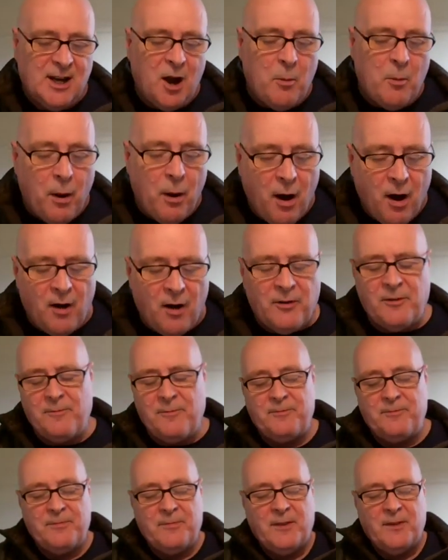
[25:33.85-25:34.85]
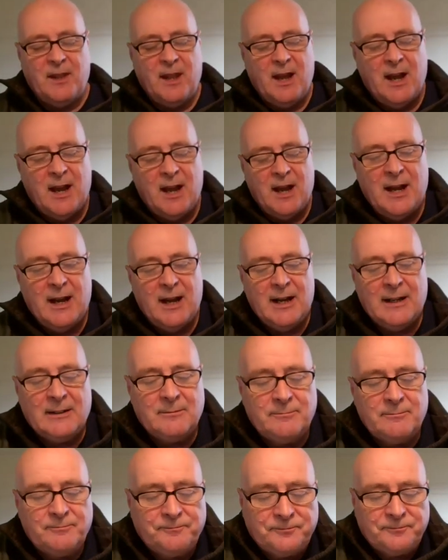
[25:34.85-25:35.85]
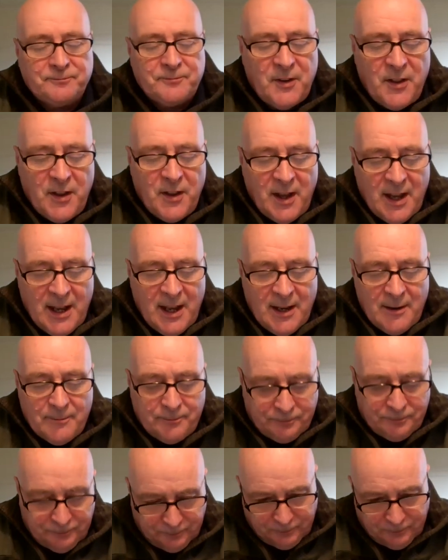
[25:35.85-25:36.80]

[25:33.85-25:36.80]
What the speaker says: upon the